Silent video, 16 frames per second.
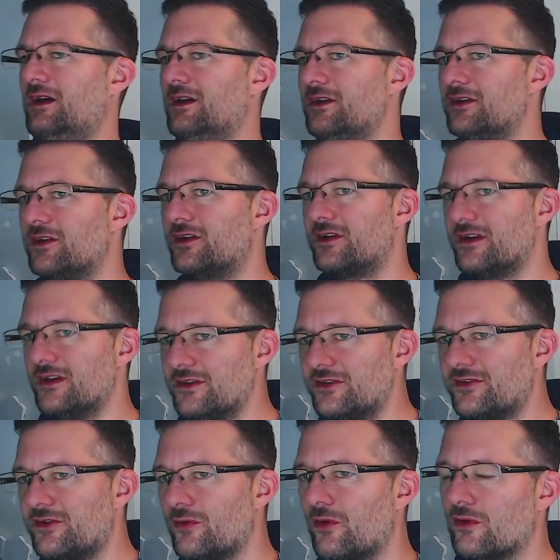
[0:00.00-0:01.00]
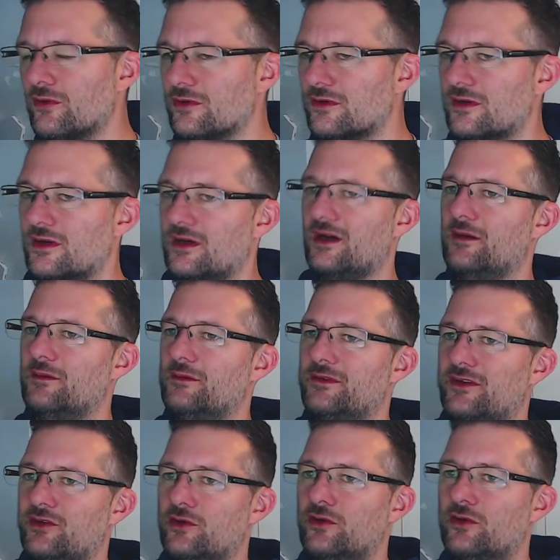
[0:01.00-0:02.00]
install, and
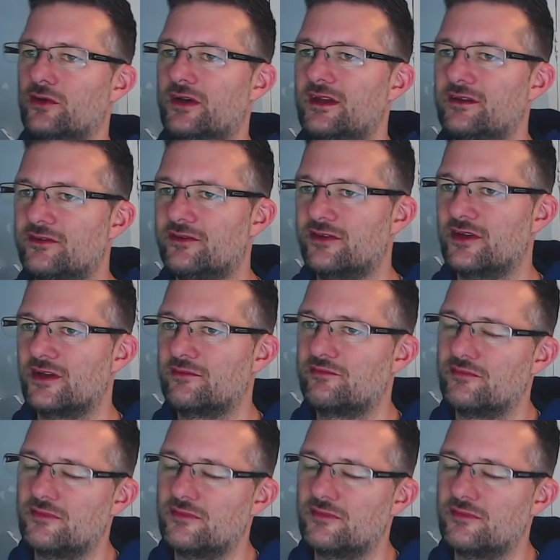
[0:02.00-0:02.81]
then you hook into